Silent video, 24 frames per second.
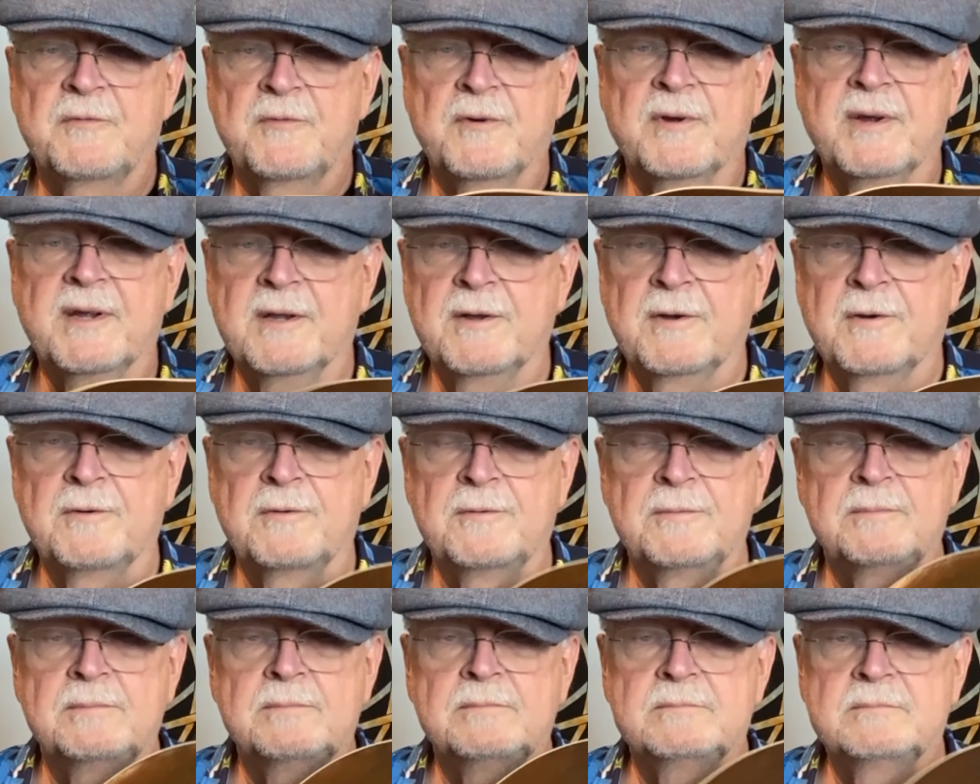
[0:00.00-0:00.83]
I
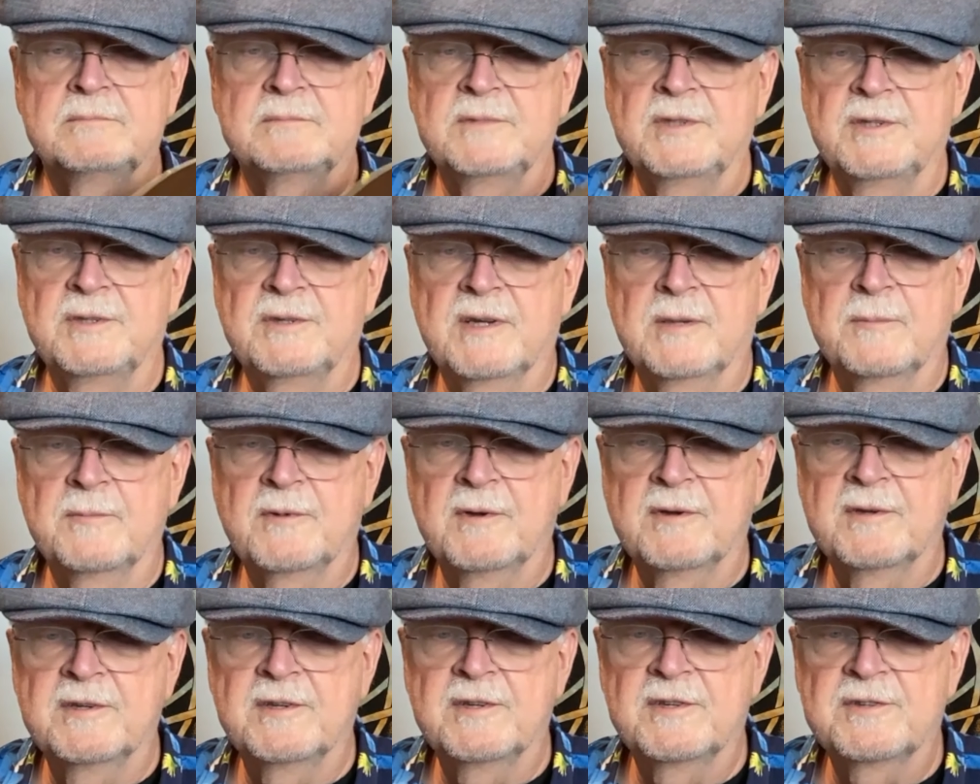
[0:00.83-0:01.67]
go, I'm
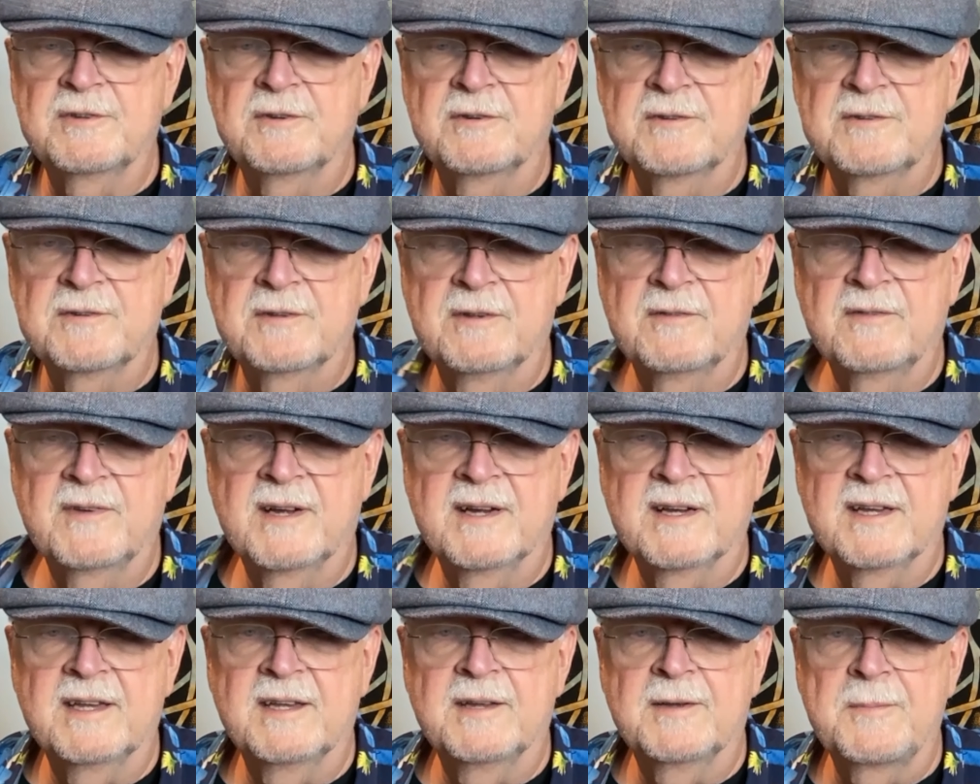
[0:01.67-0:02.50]
wearing this shirt,
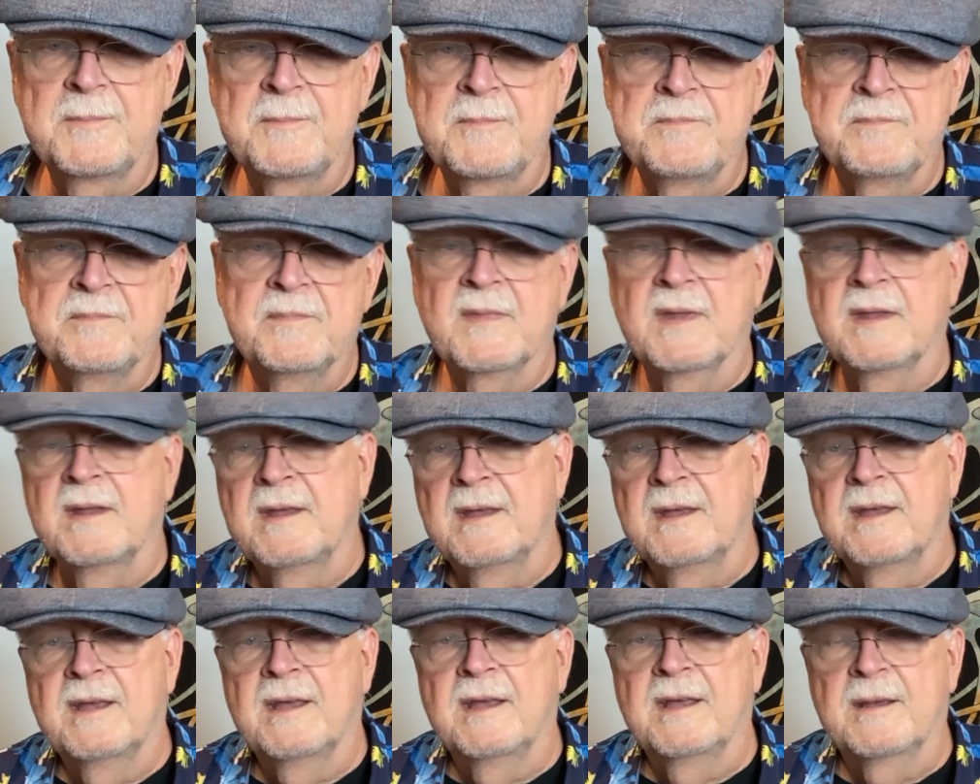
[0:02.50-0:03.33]
Slovakia.
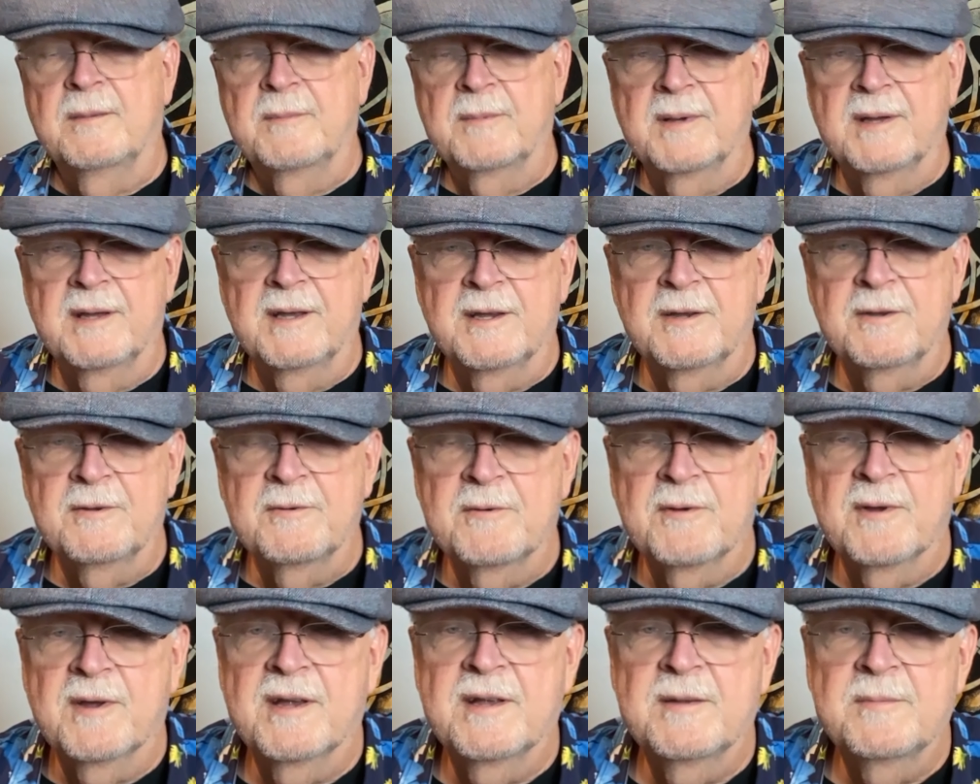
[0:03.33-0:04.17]
My
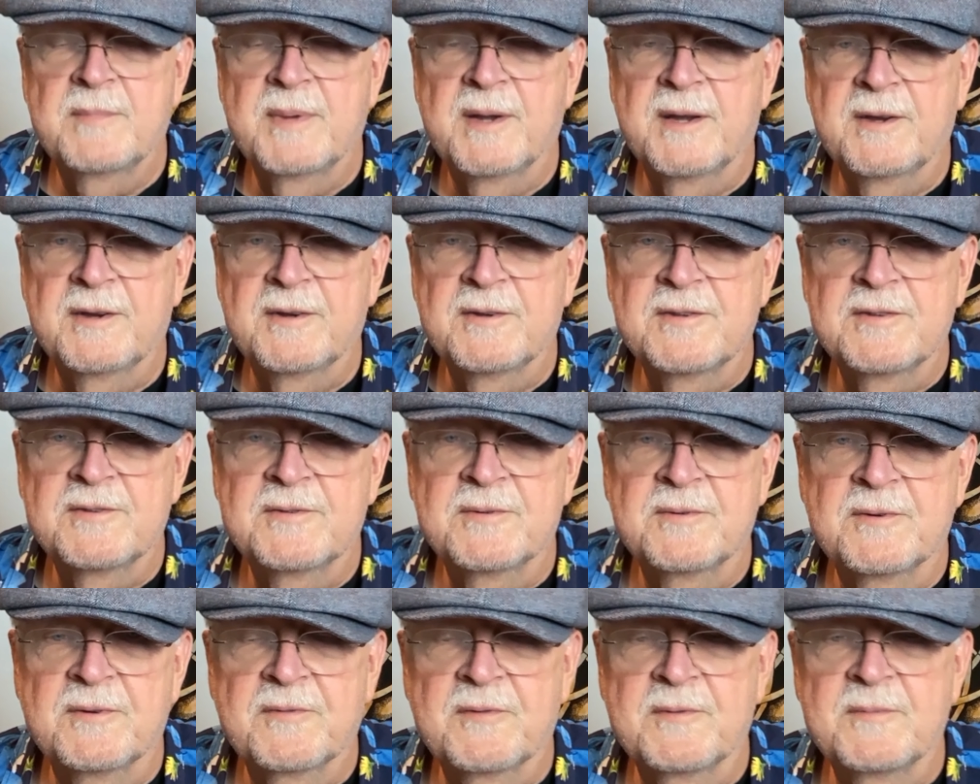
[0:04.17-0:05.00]
grandparents
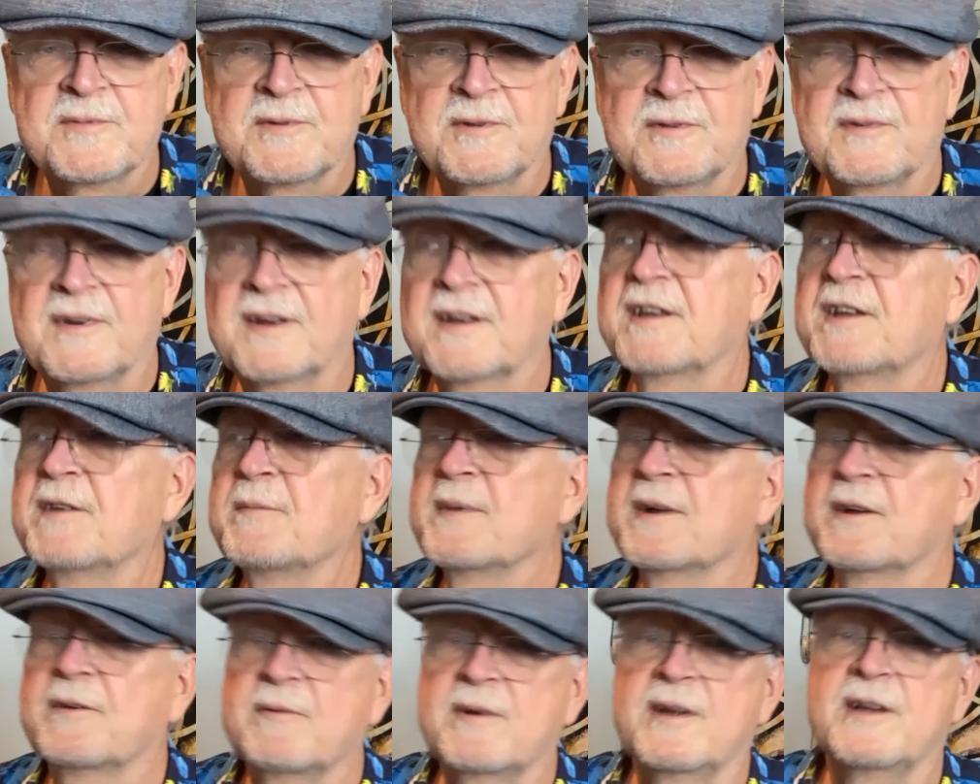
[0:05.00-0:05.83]
were from Slovakia.
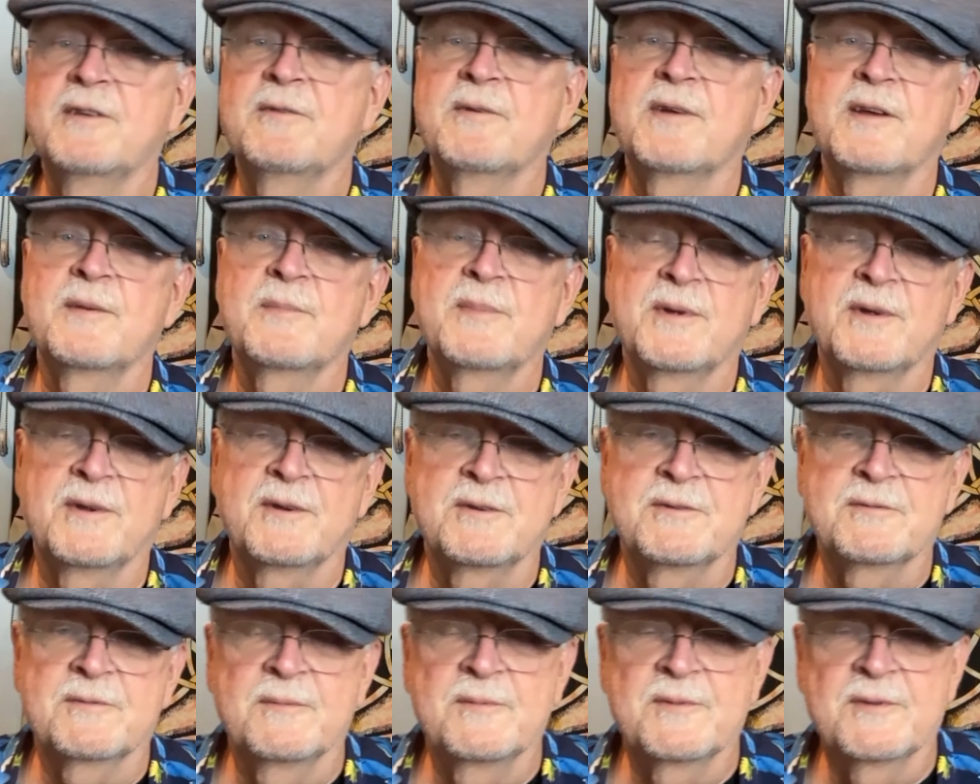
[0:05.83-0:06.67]
My
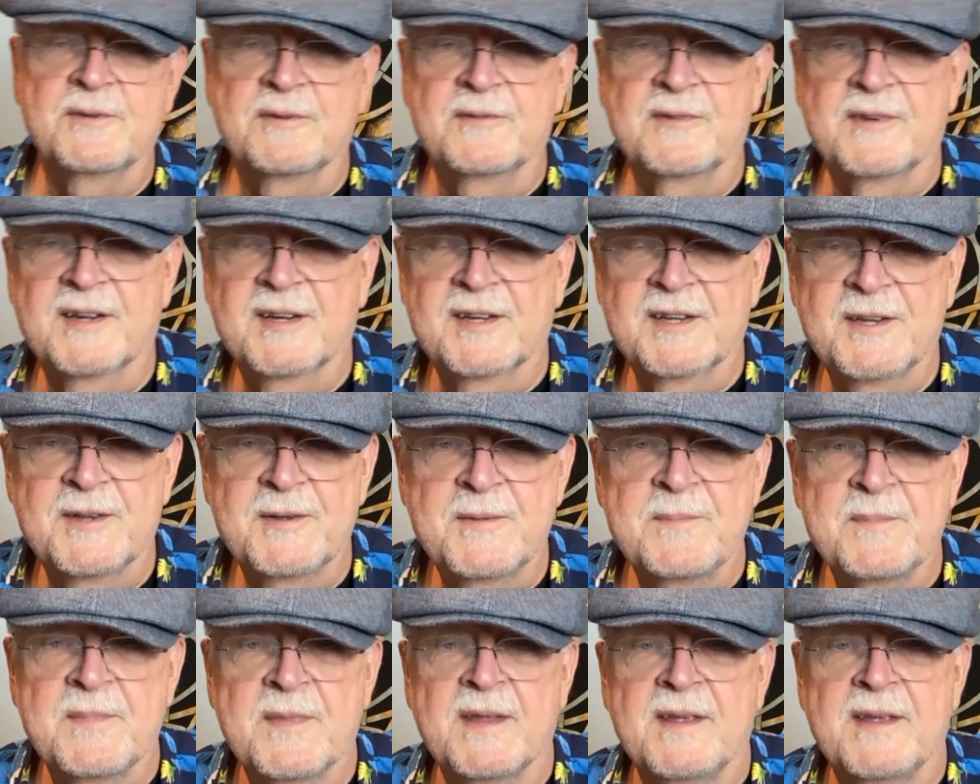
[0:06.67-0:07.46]
great-grandparents from Slovakia.